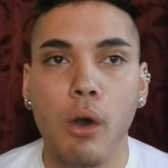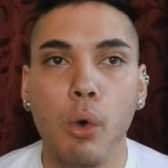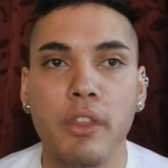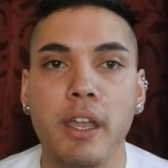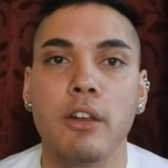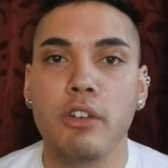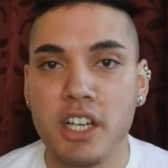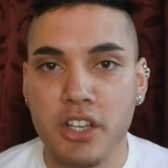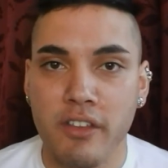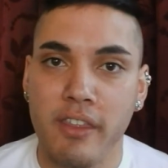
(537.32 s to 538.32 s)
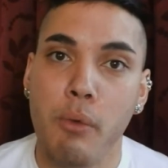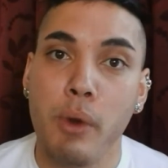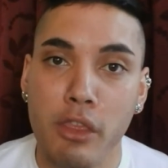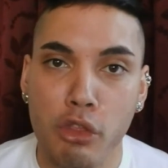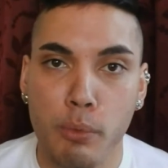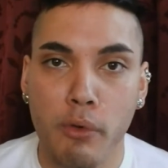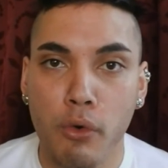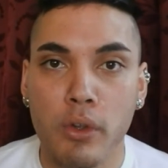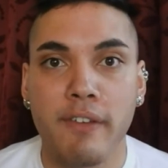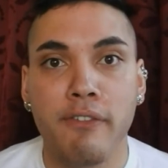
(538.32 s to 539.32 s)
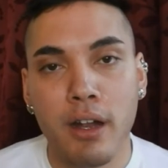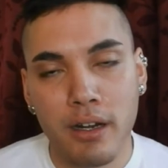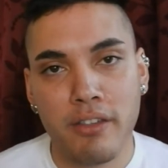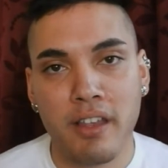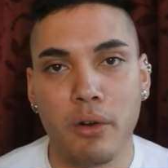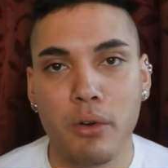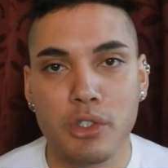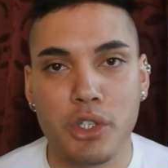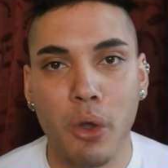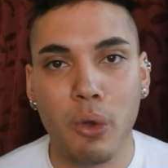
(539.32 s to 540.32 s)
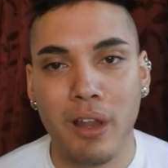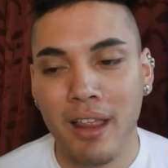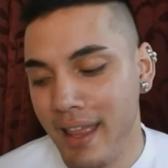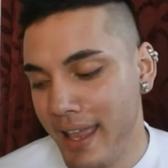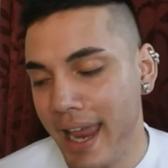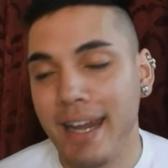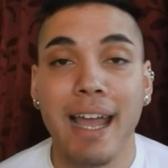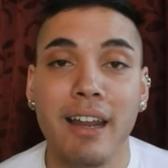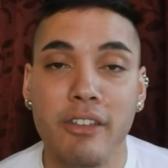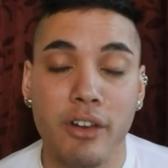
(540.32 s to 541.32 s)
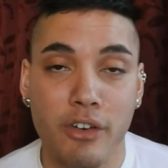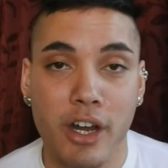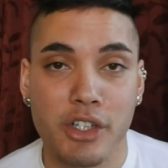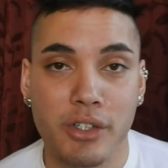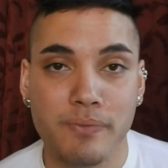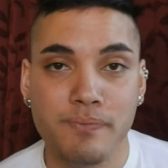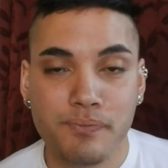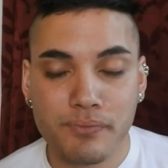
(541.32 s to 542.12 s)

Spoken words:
all the iterations that they went through before they finally settled on Joel and Ellie's iteration.